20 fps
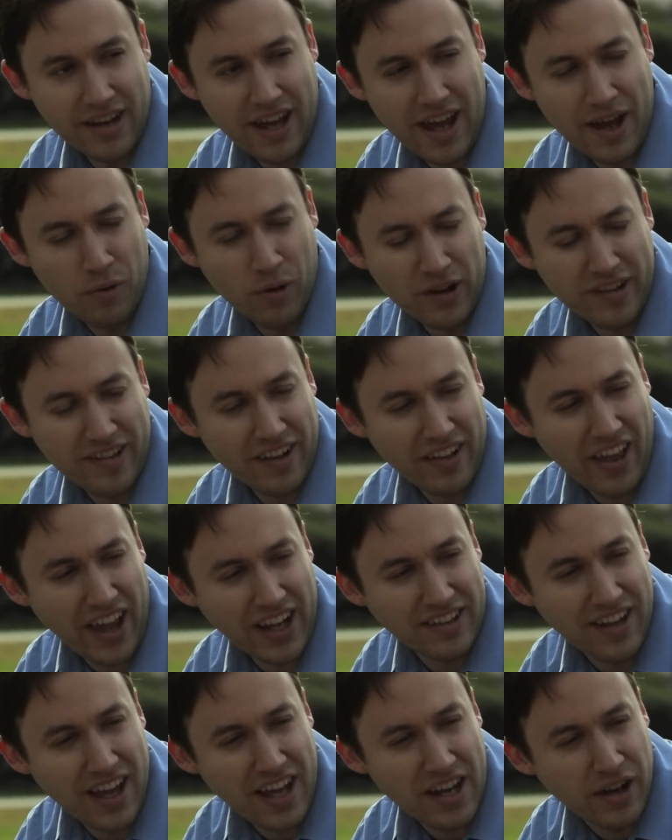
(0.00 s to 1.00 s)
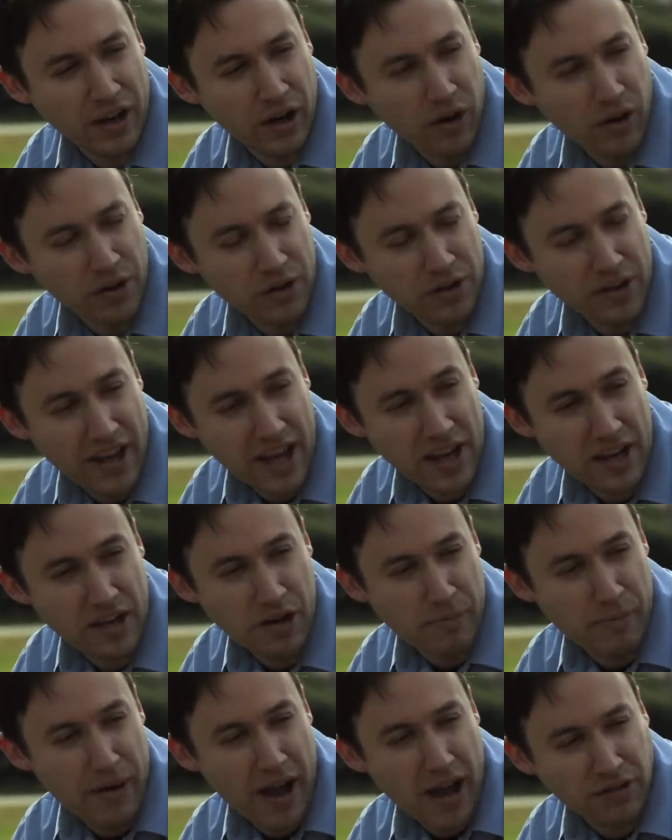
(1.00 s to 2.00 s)
Hey, what's it like dating a girl who dated
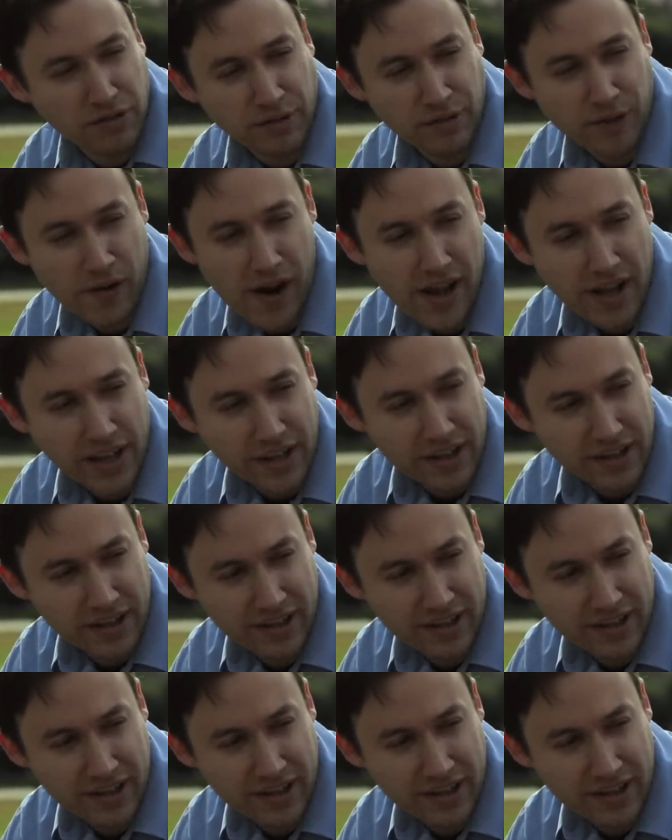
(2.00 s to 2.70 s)
your best friend?